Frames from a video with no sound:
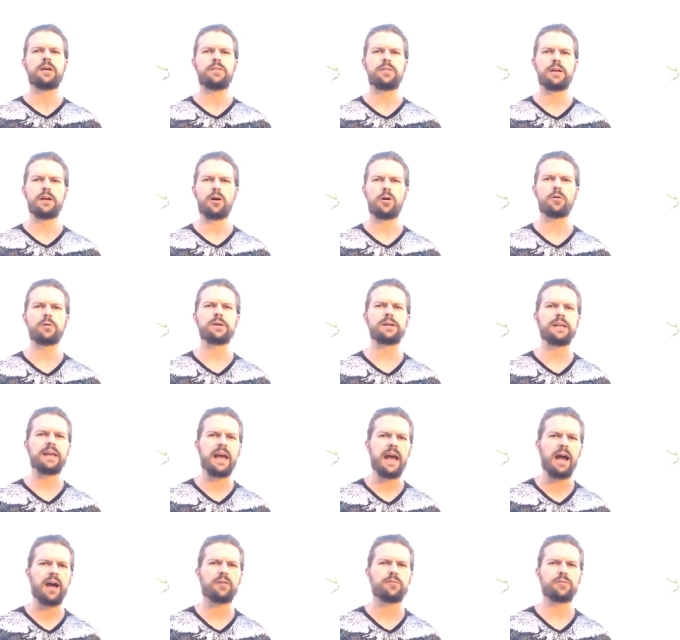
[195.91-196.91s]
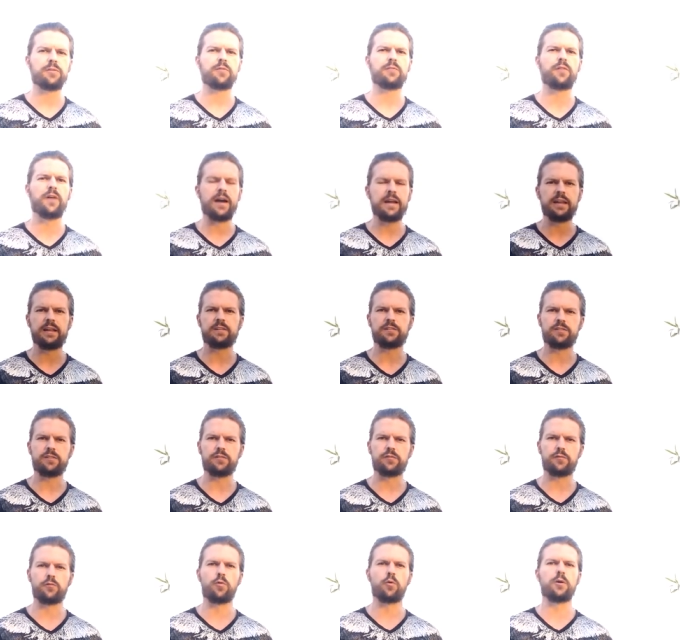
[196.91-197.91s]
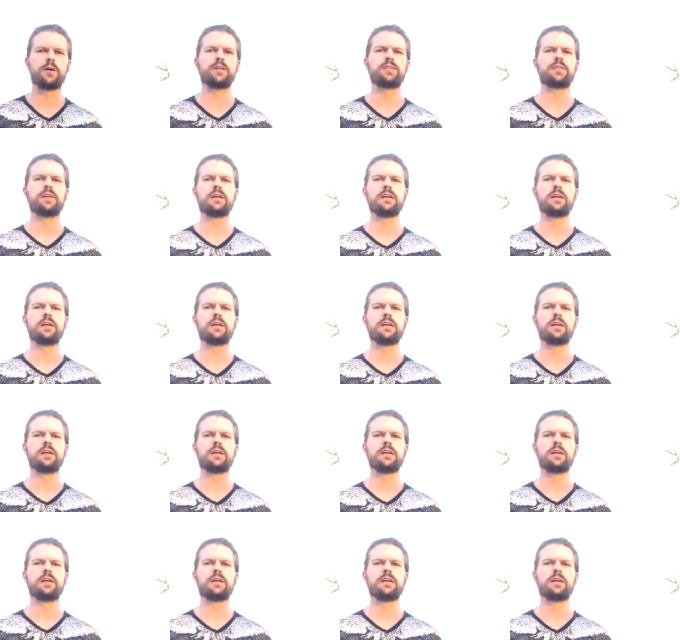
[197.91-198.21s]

They already have the finances for it.